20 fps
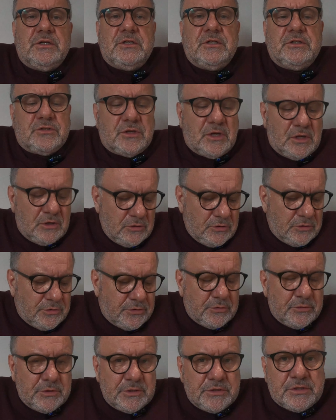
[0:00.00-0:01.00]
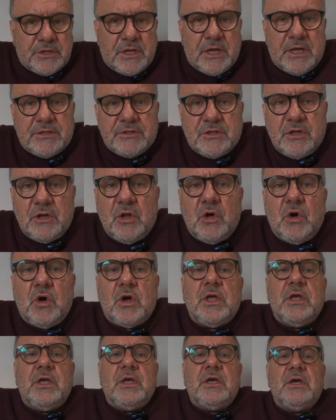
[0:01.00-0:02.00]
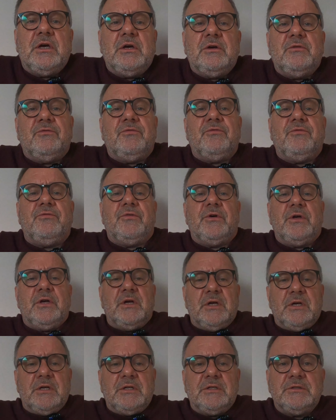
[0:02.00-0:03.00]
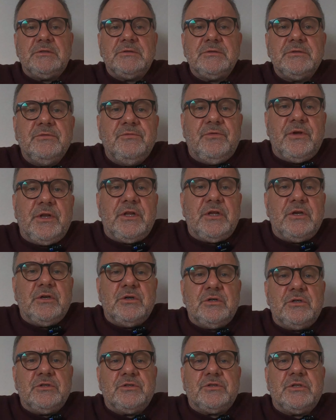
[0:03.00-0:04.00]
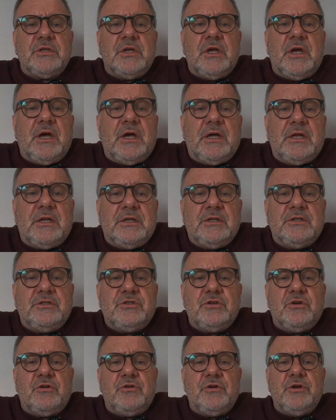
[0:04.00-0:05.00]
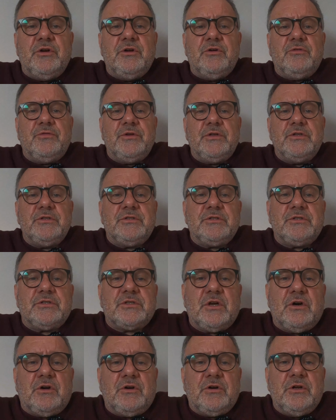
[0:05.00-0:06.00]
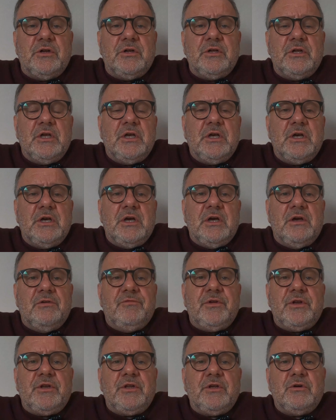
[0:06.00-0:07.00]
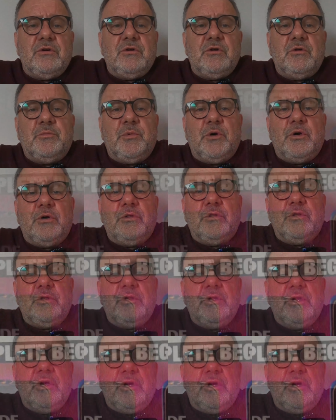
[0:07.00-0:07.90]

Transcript: So I looked through his catalogue of videos, and sure enough, he's got a video up on